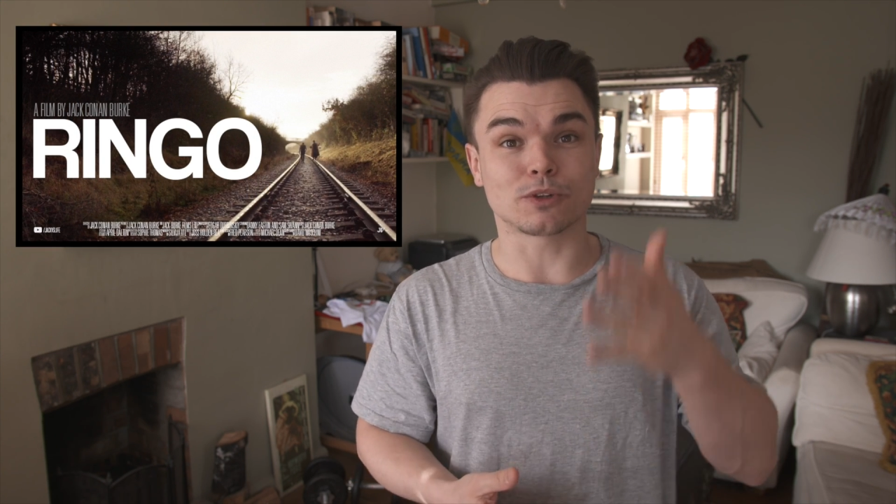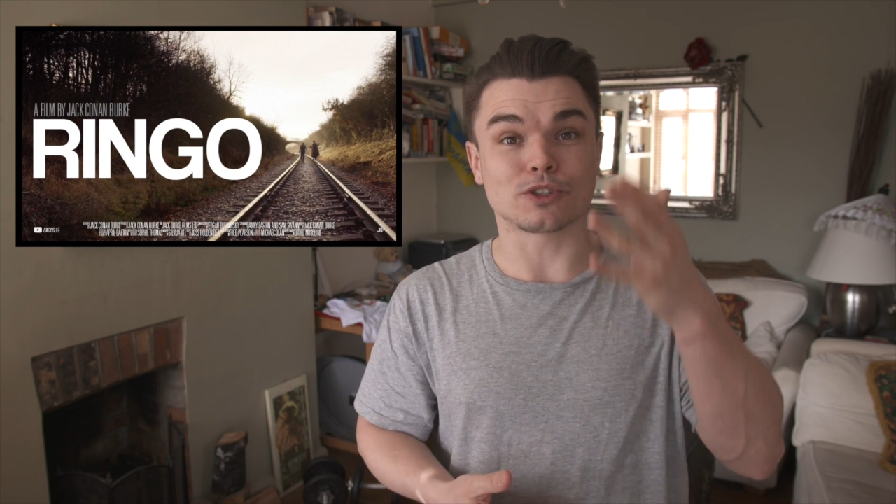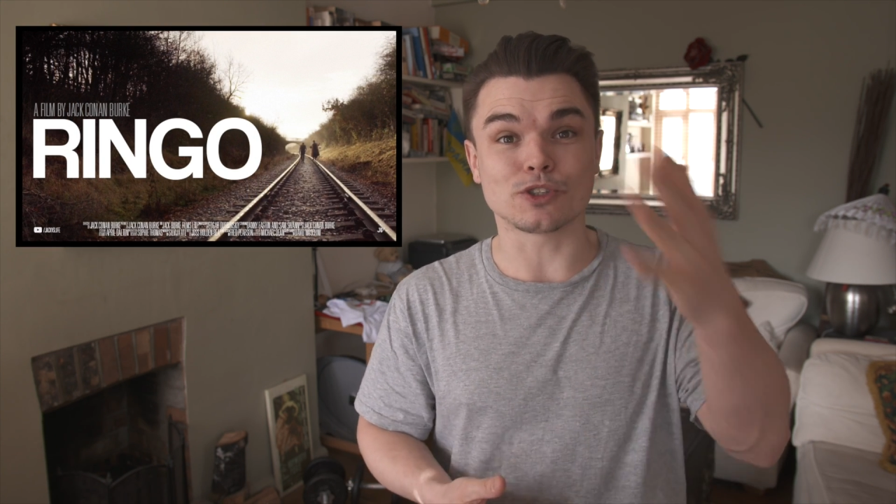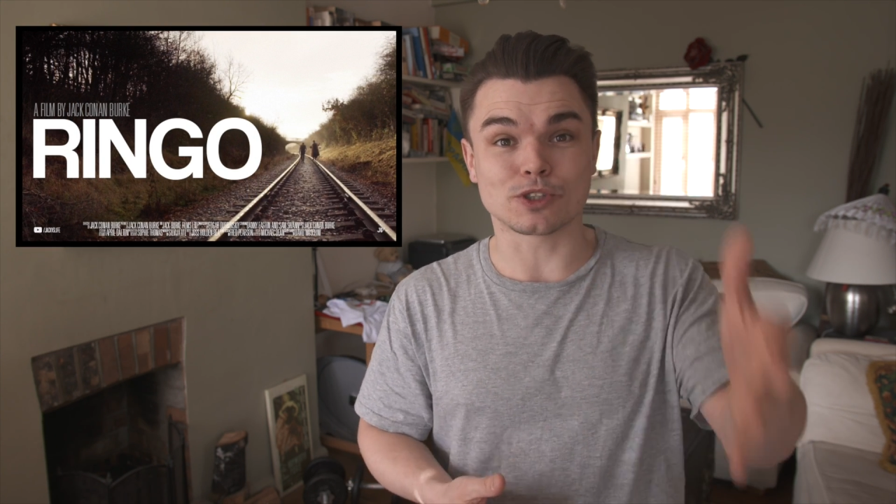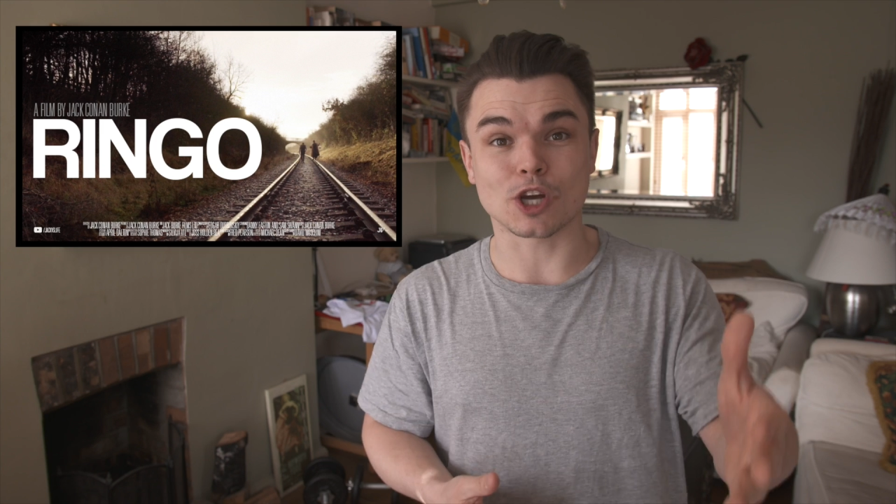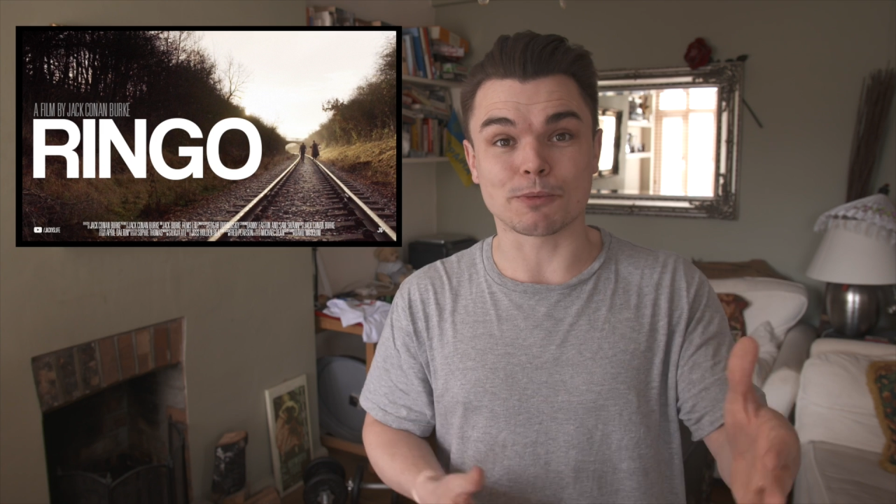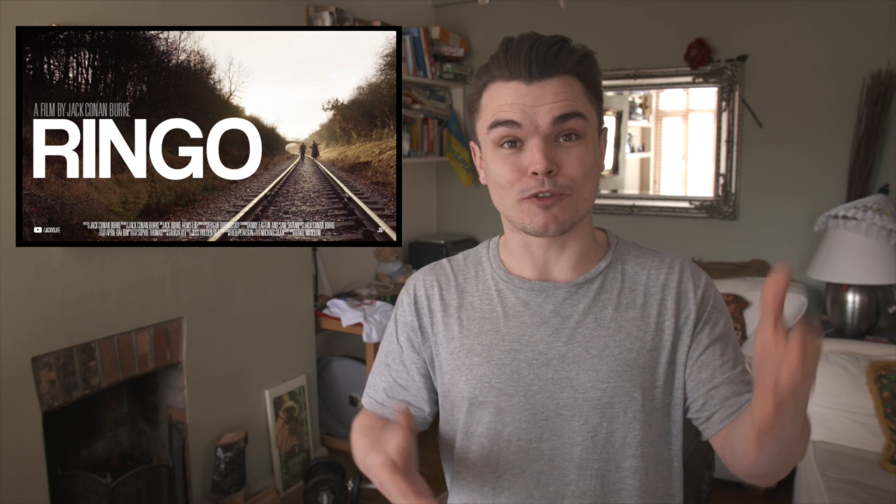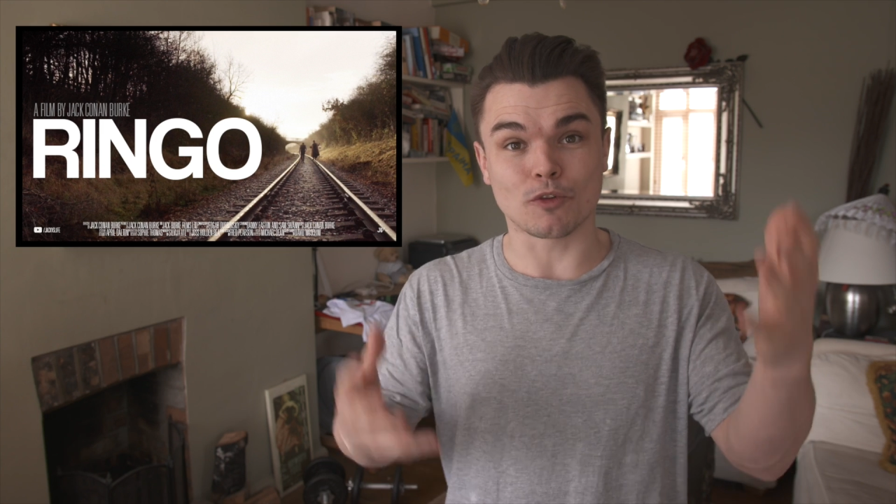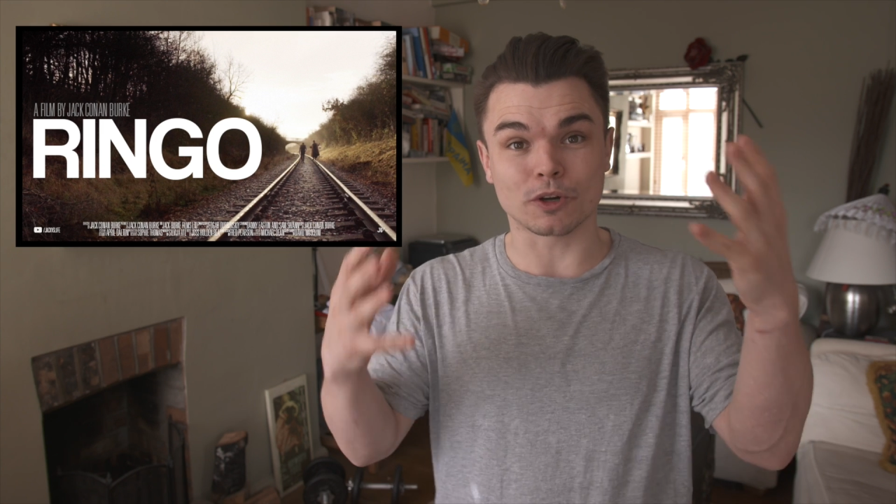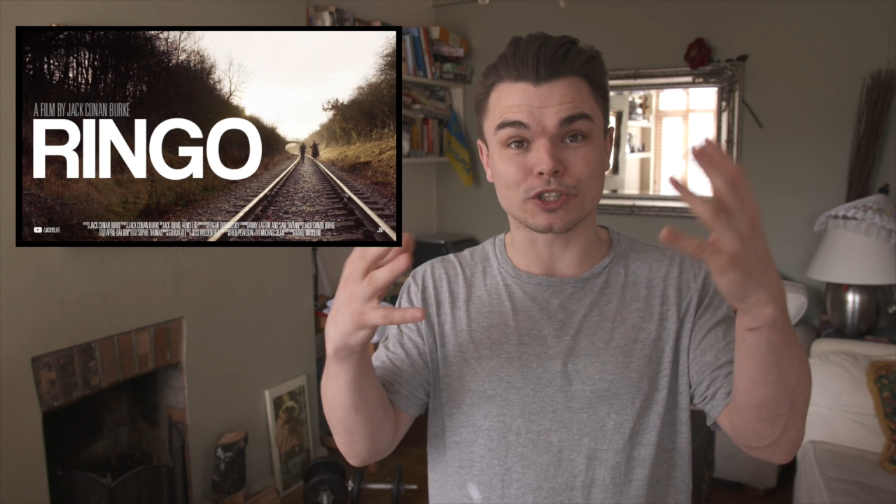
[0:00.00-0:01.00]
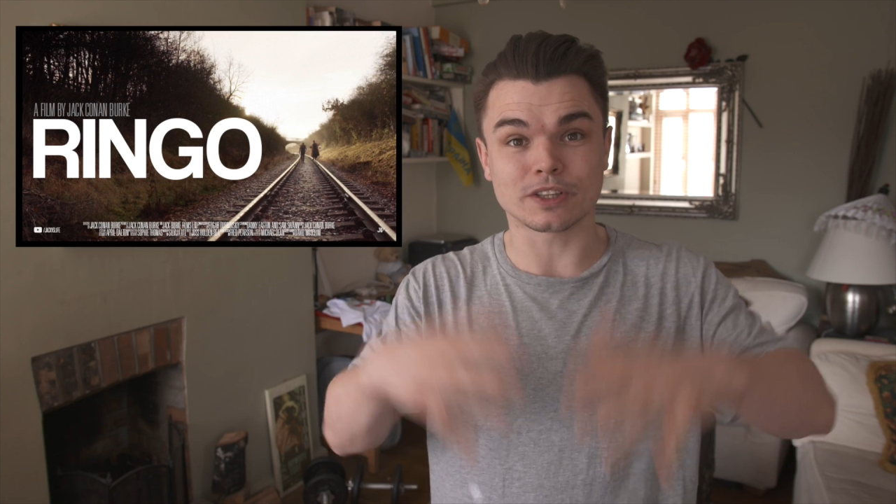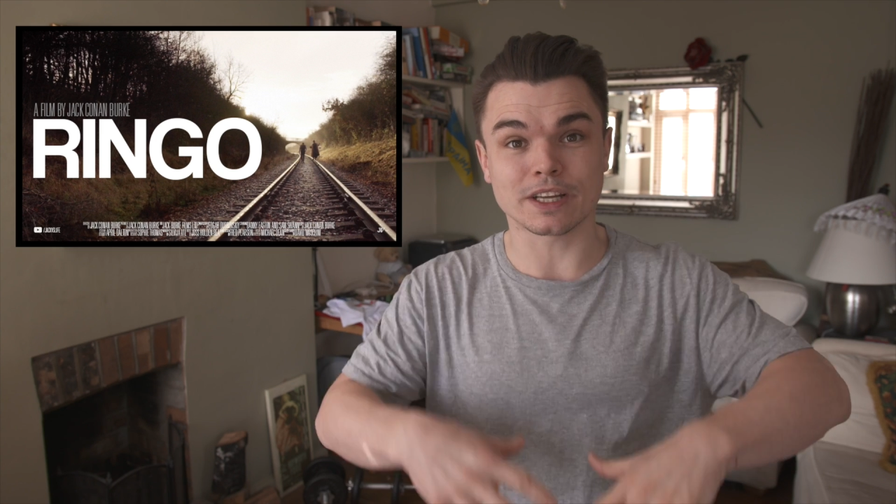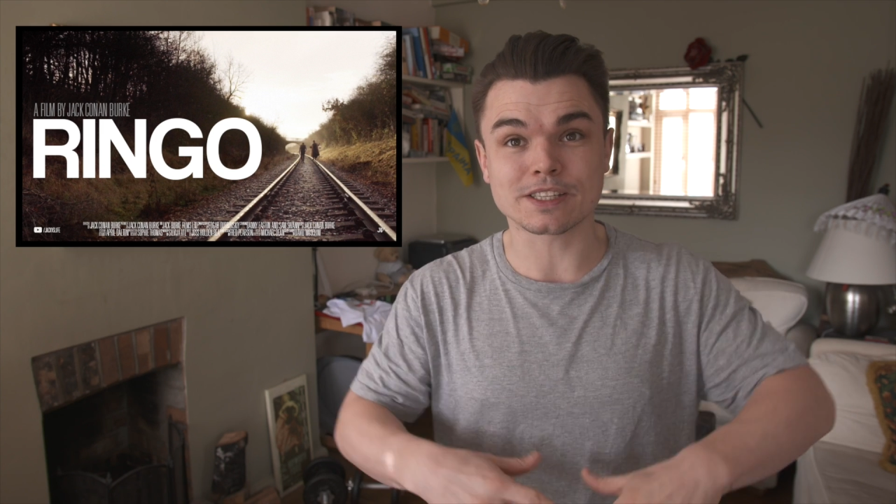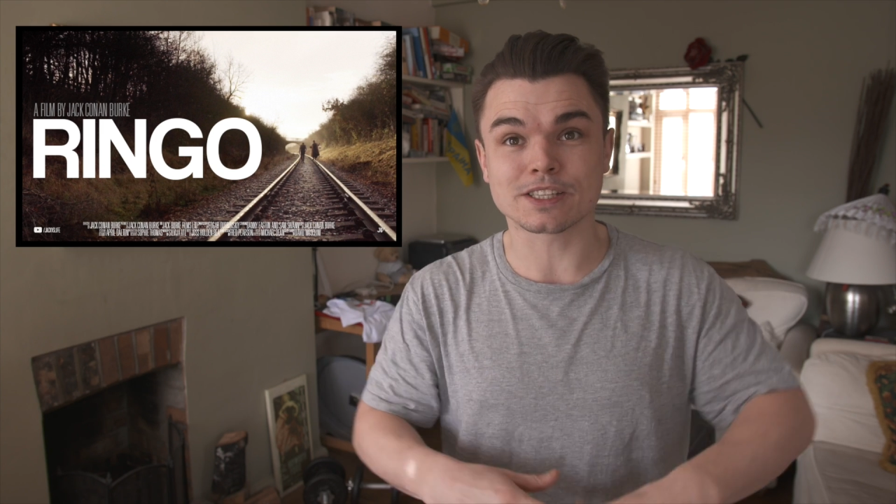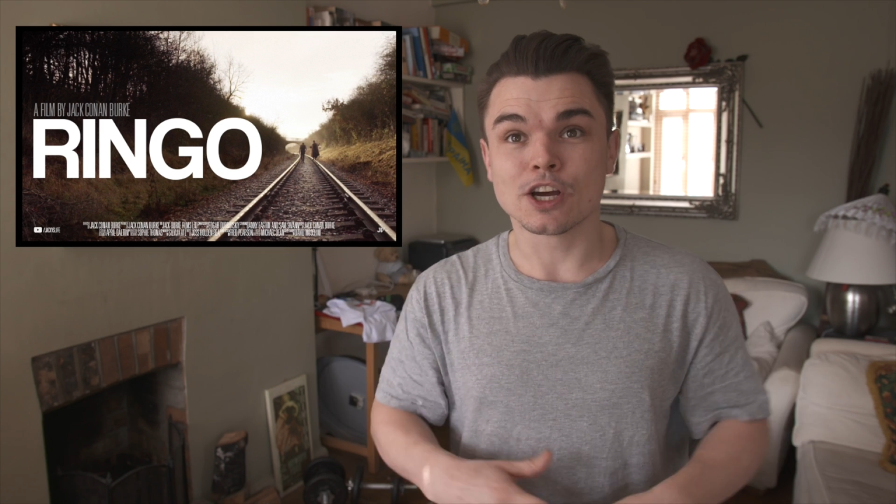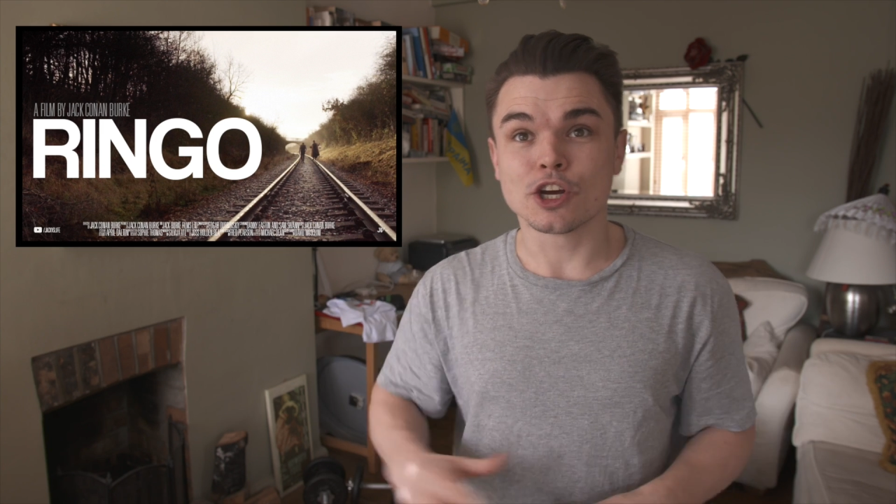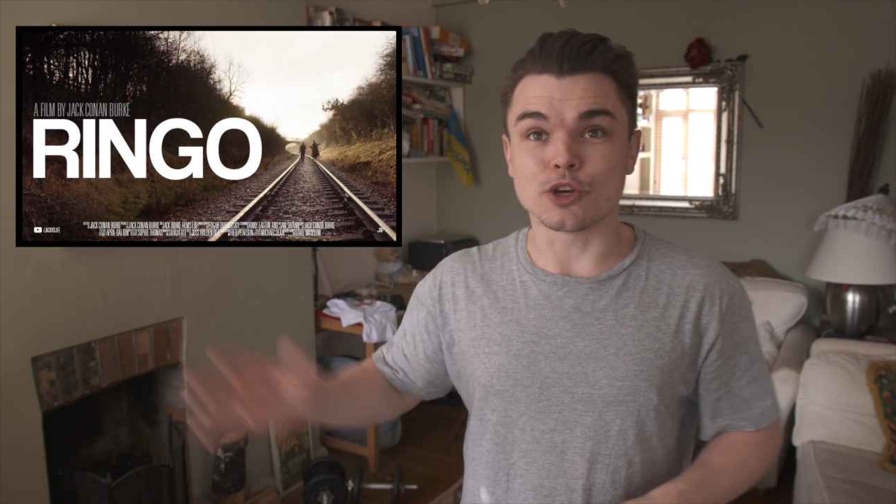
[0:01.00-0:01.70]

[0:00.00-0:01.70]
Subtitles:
want to do so before watching this,